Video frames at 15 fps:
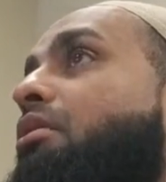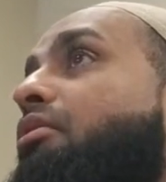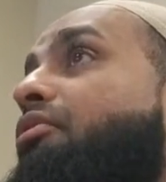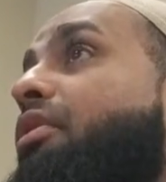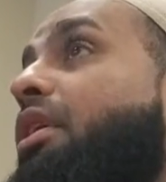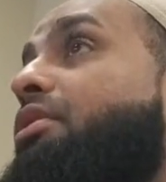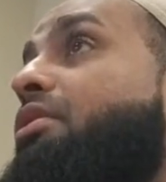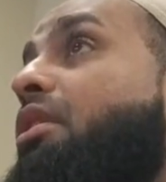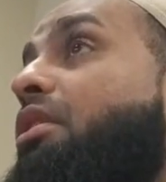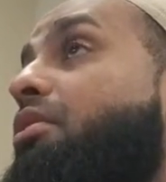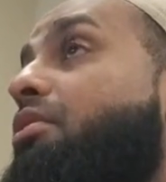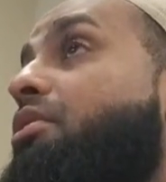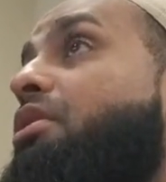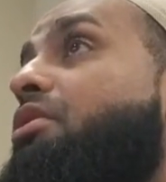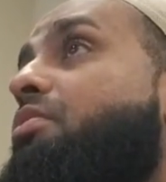Fajr,
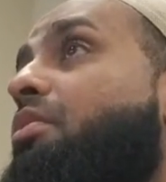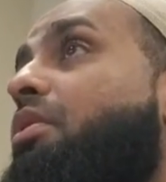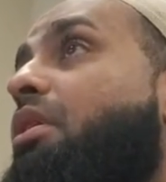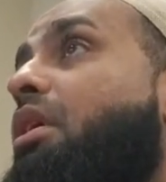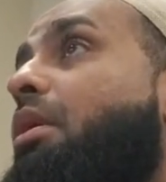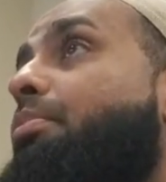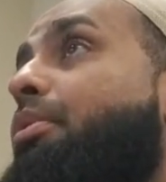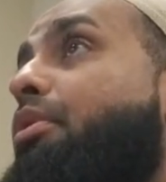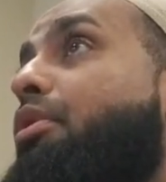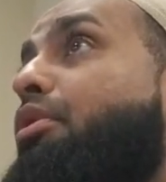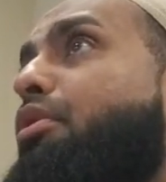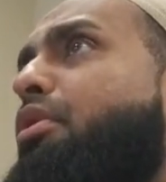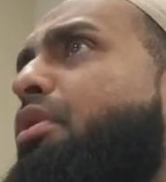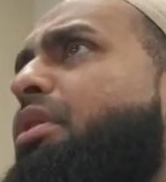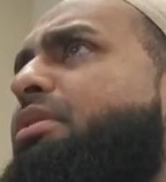you just woke up.
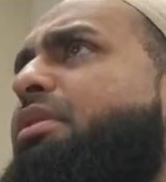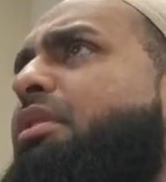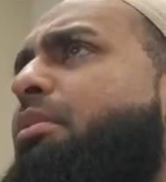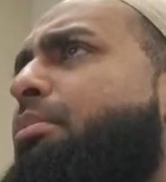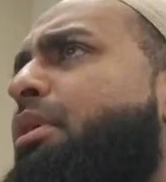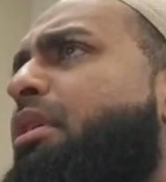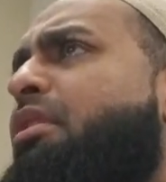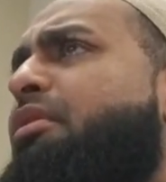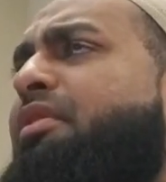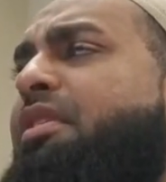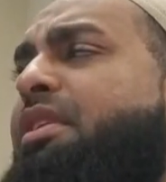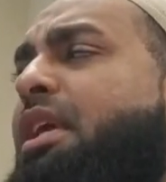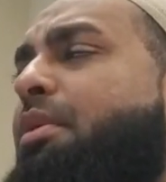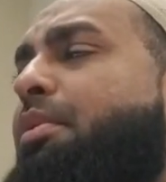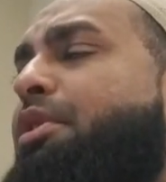Dhuhr is in the middle of the
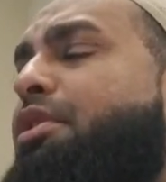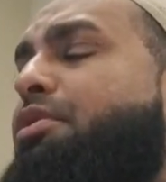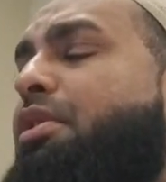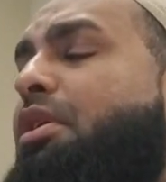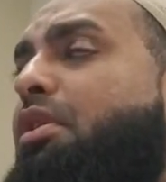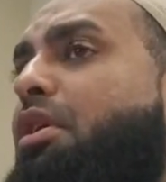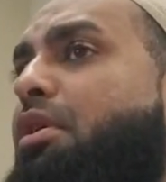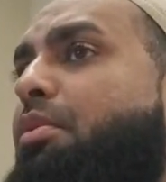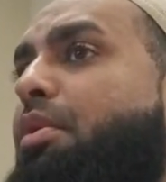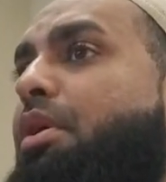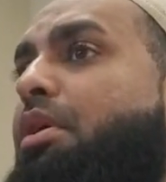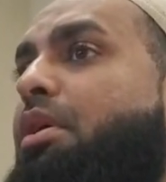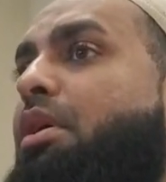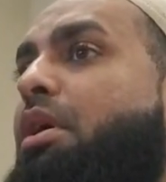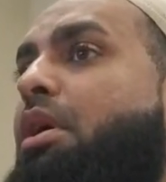day when you're doing a lot of
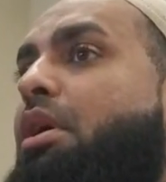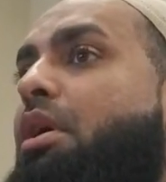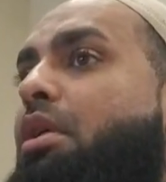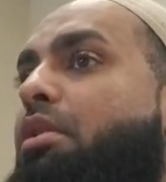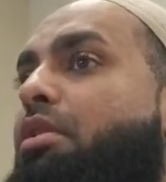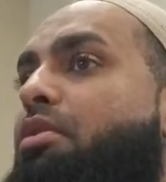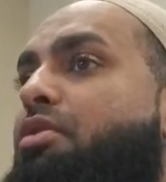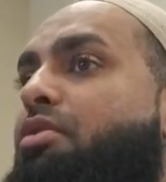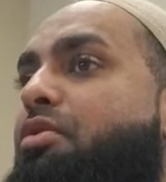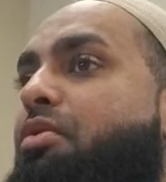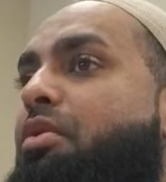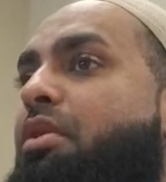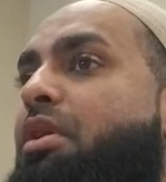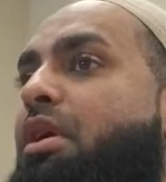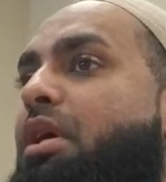work. The
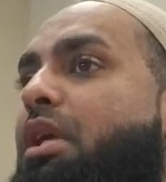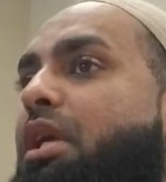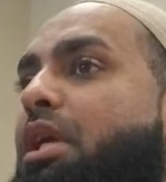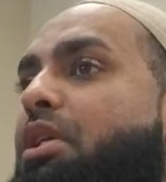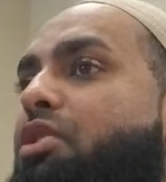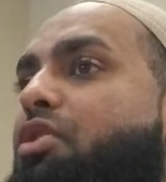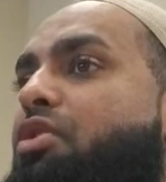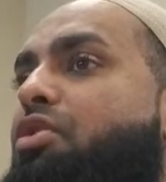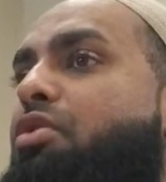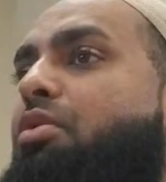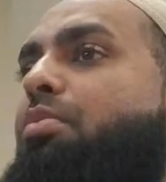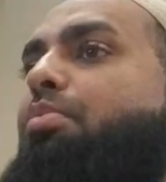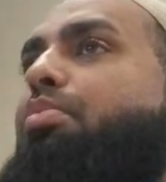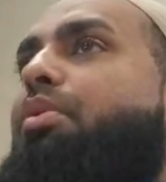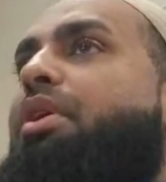Sunnah is to
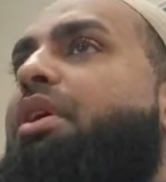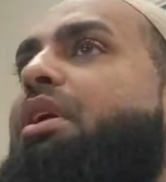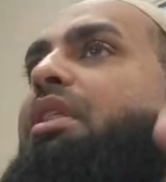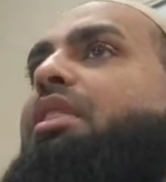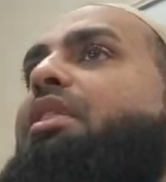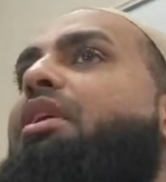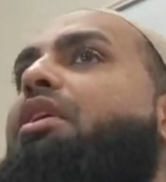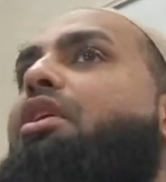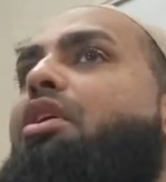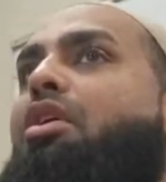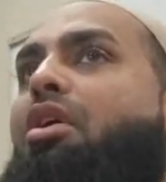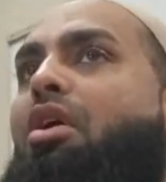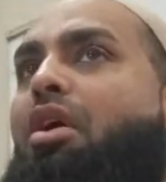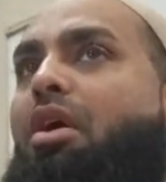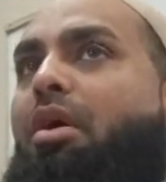bring the
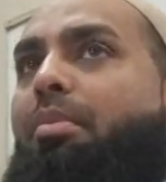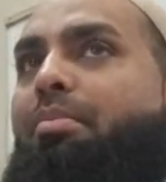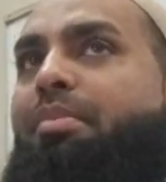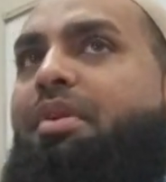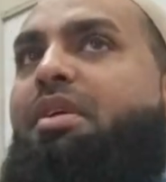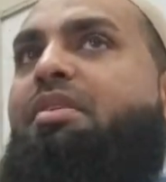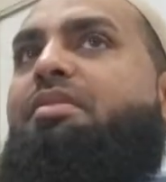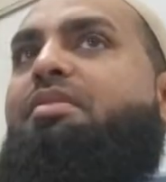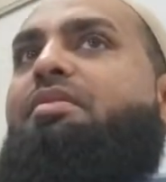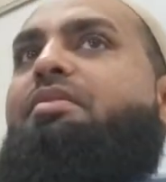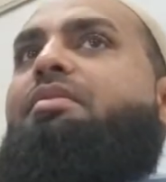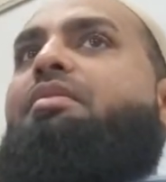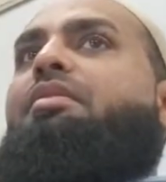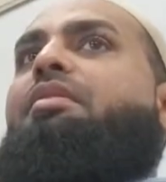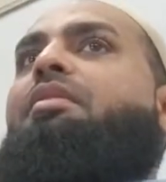
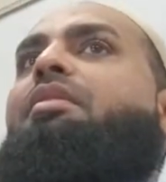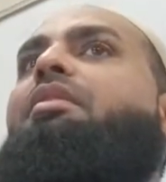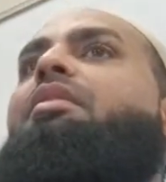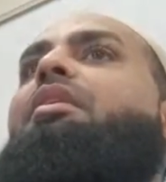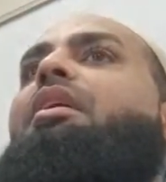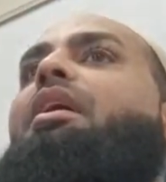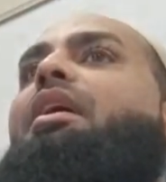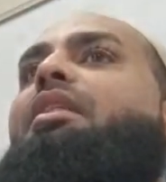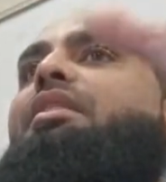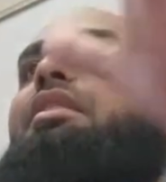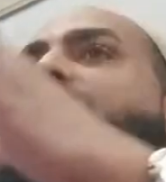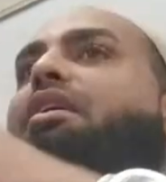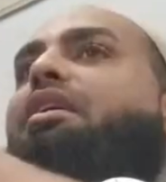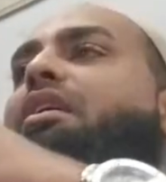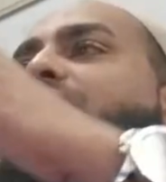calmness and
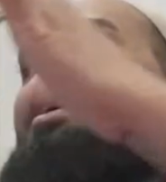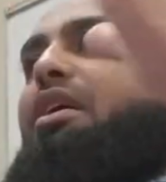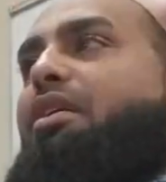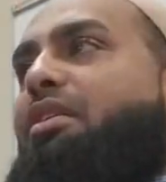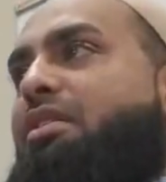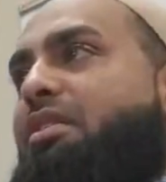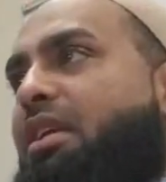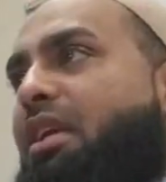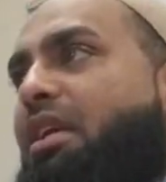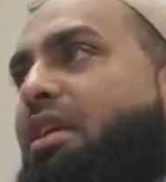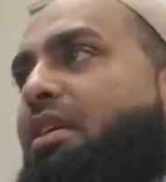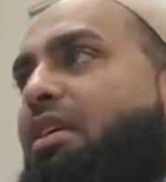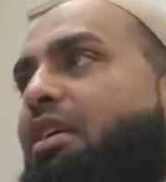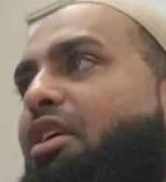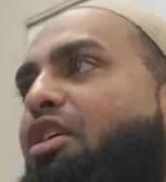the clarity
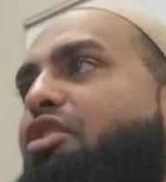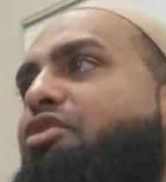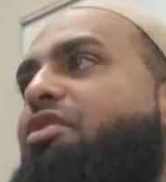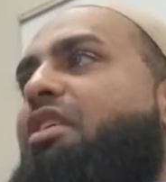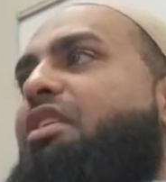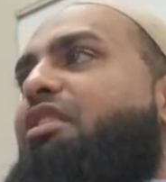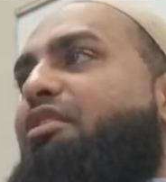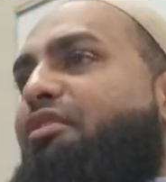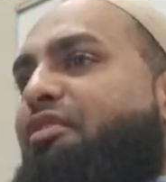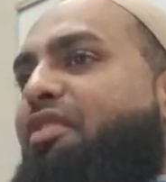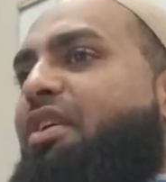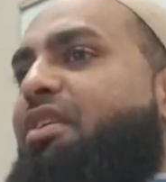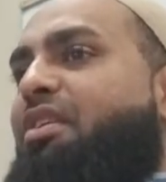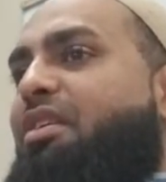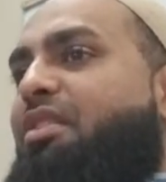so that the
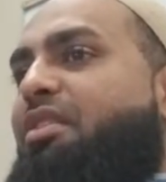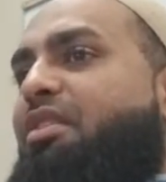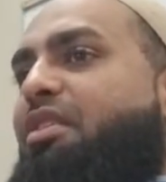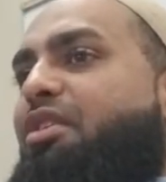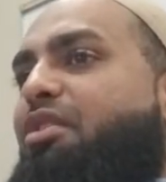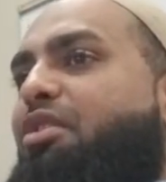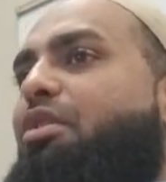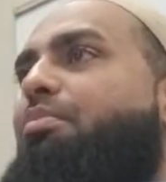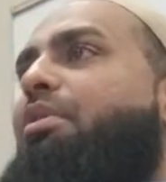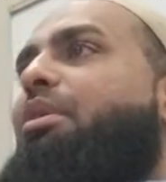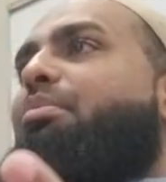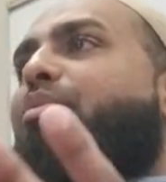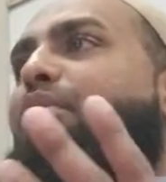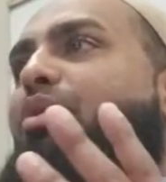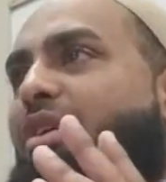Farad could be
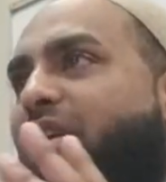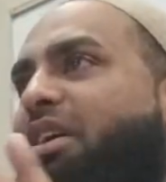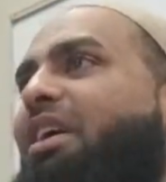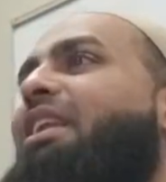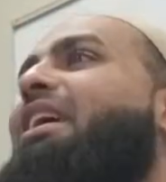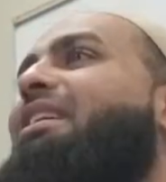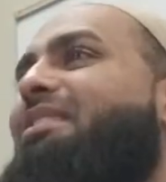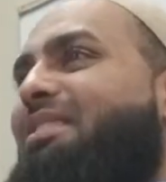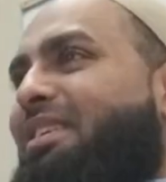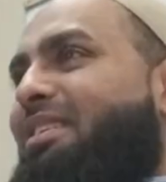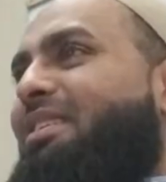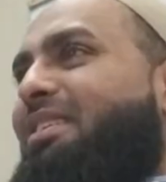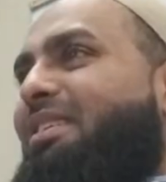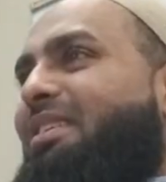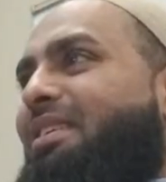more connected,
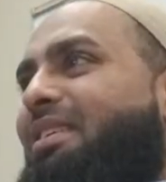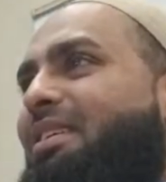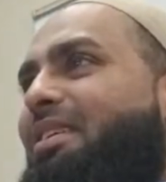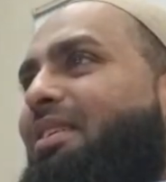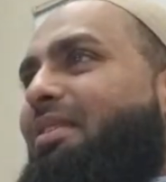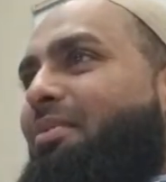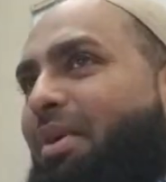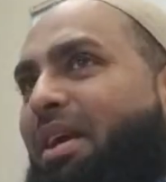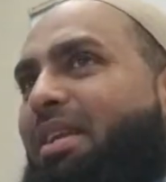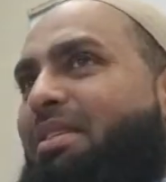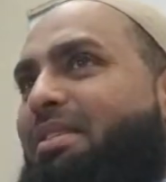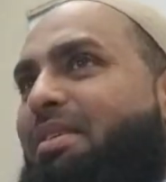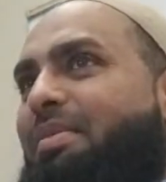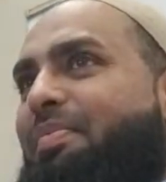right?